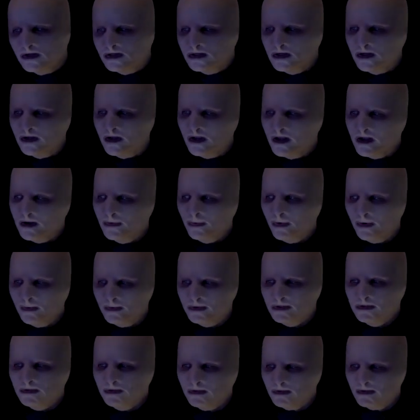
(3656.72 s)
He said, hey, what
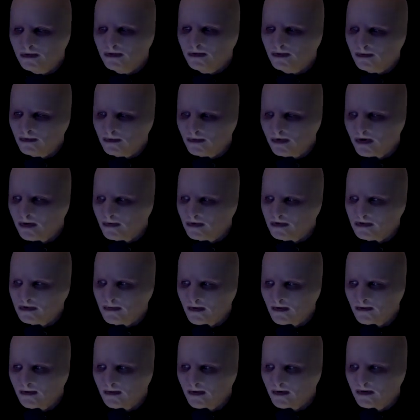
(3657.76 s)
was blah, blah,
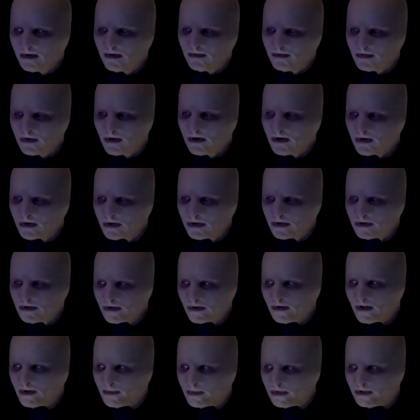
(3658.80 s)
blah, info? I know you just
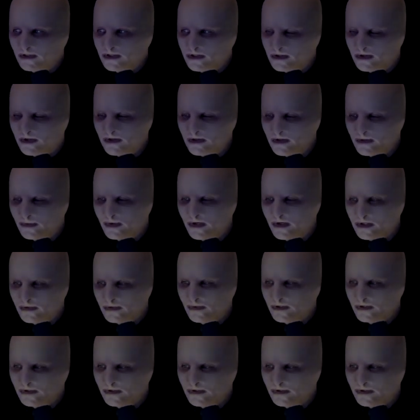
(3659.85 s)
don't like police or anything, but I just